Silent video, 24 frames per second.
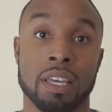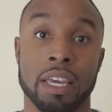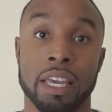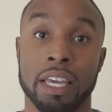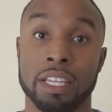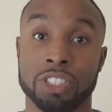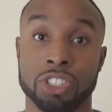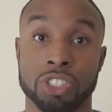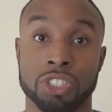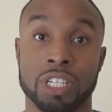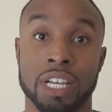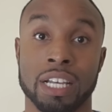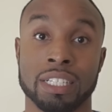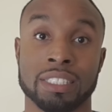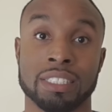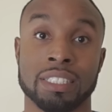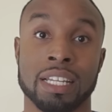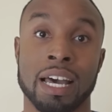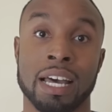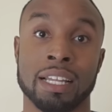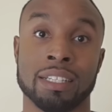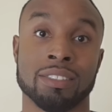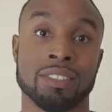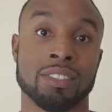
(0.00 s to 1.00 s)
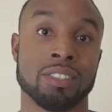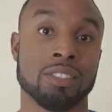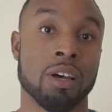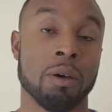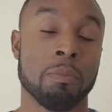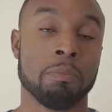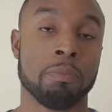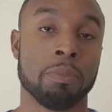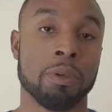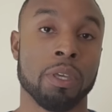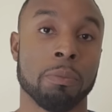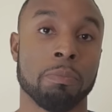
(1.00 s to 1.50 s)
It's just that
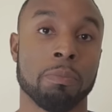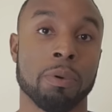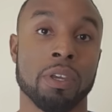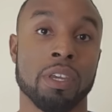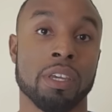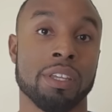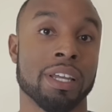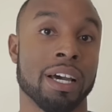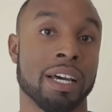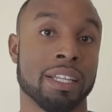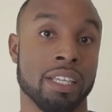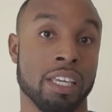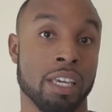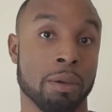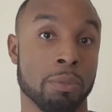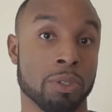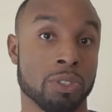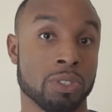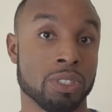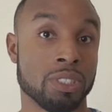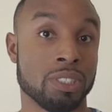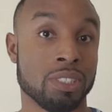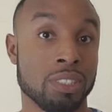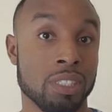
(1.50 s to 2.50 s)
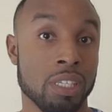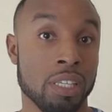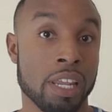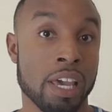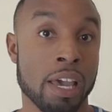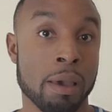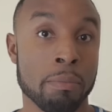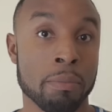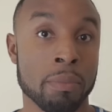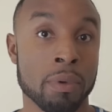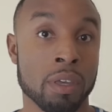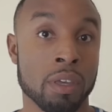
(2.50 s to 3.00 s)
some people you're not able to see
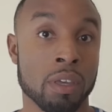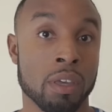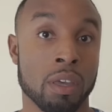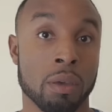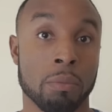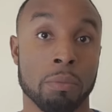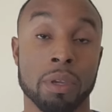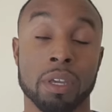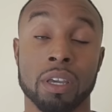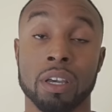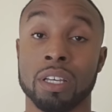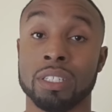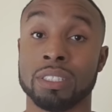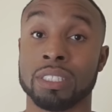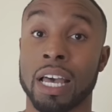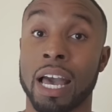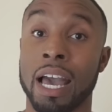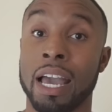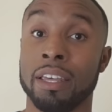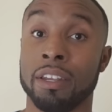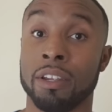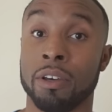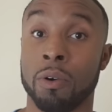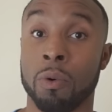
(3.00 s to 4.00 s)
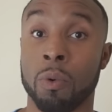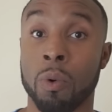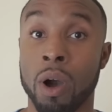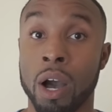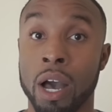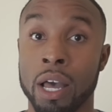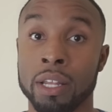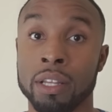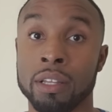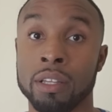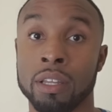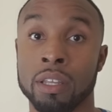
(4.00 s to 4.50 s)
them because either
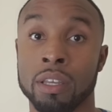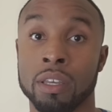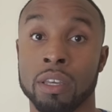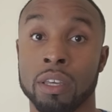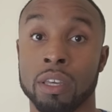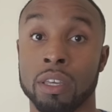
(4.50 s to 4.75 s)
1,